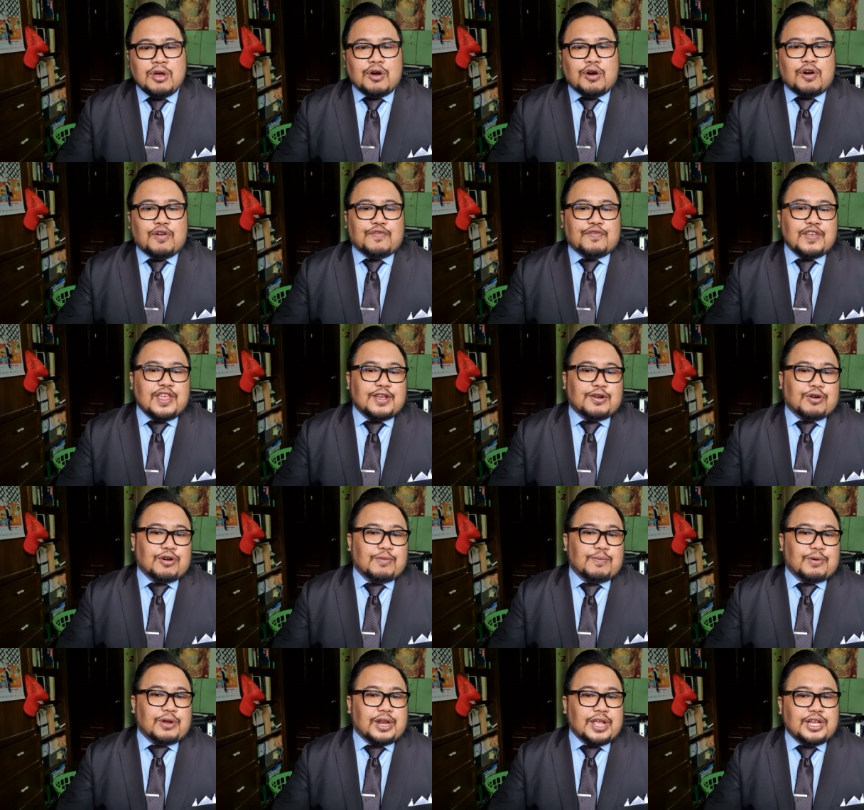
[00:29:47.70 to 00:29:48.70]
of a
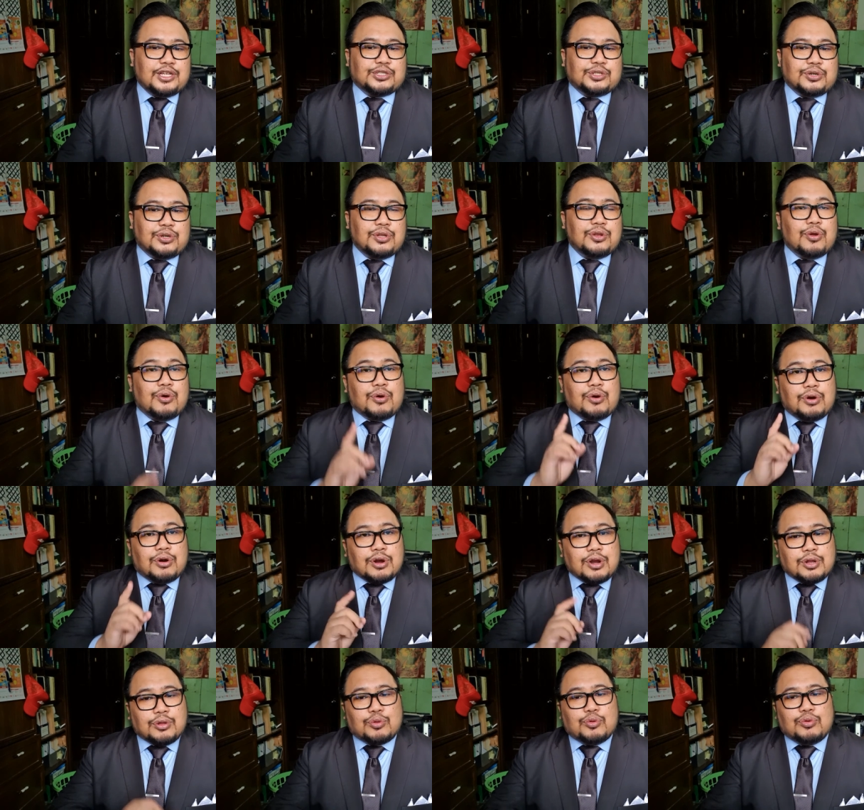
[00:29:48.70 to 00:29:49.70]
corporation
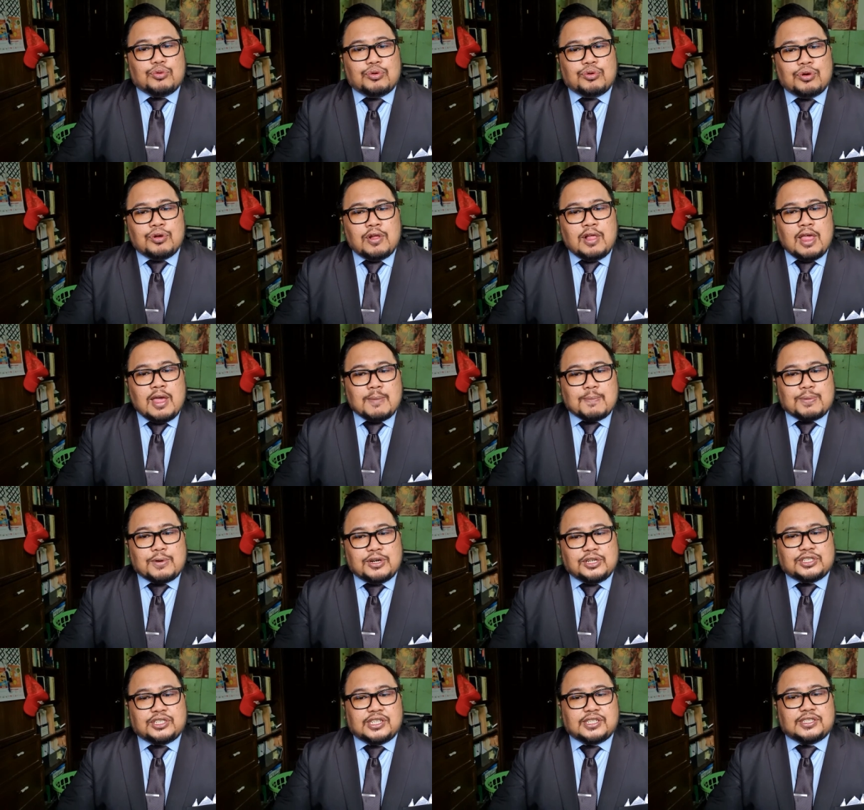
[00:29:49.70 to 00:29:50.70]
or to
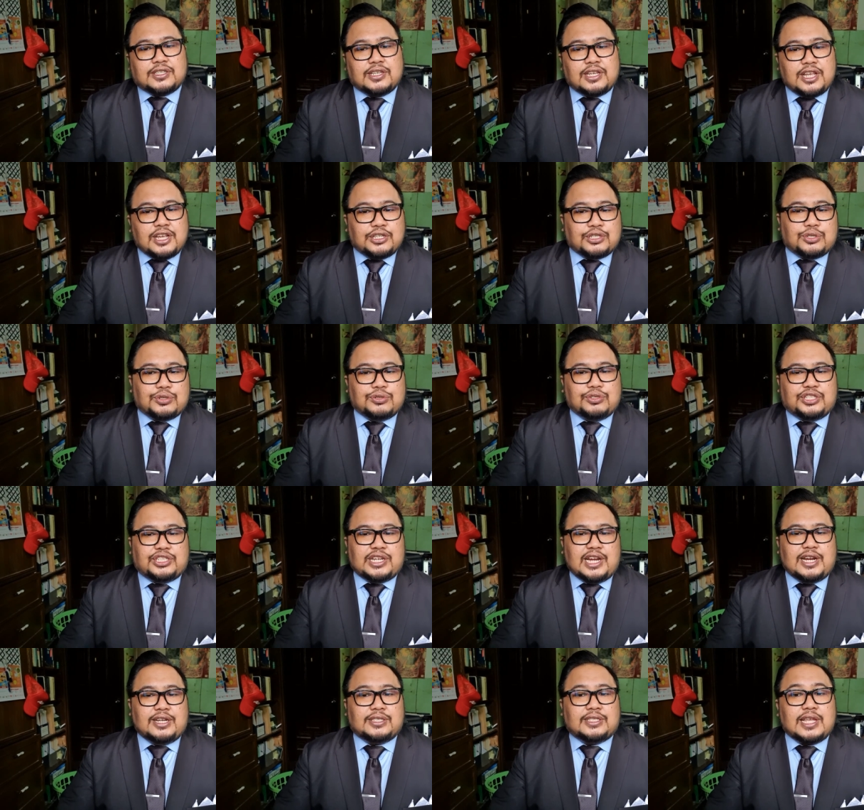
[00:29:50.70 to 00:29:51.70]
purchase issued
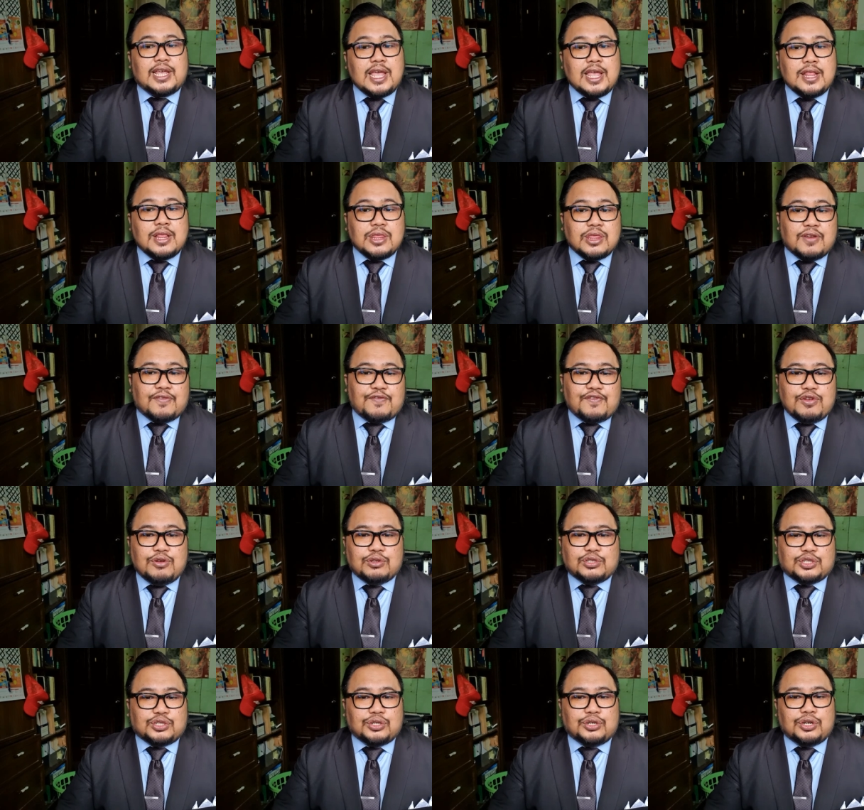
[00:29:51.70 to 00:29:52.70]
shares in the
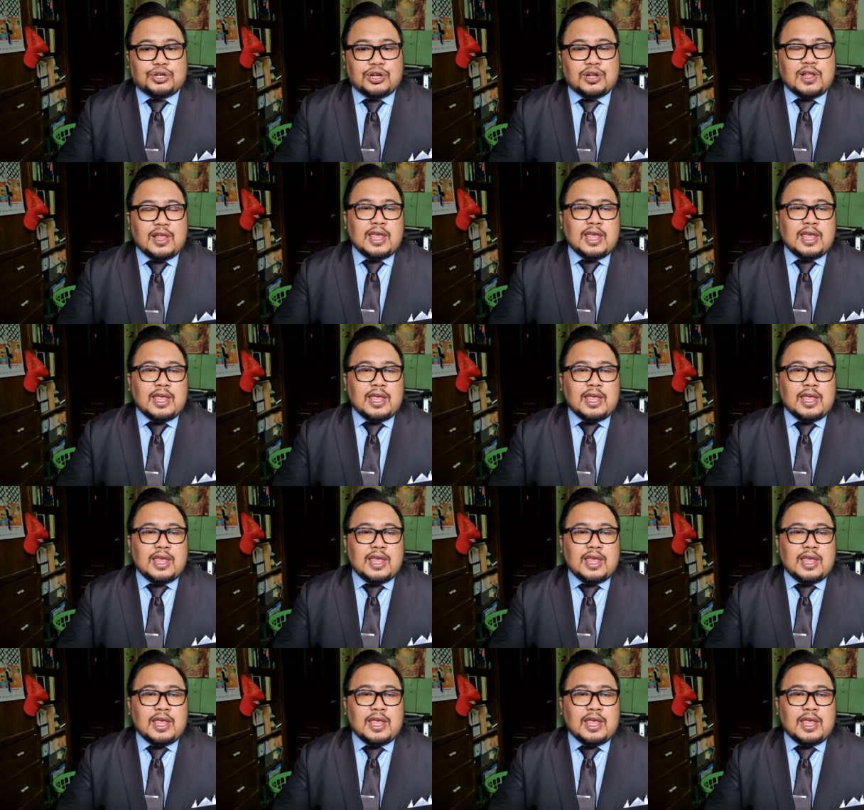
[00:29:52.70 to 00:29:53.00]
future.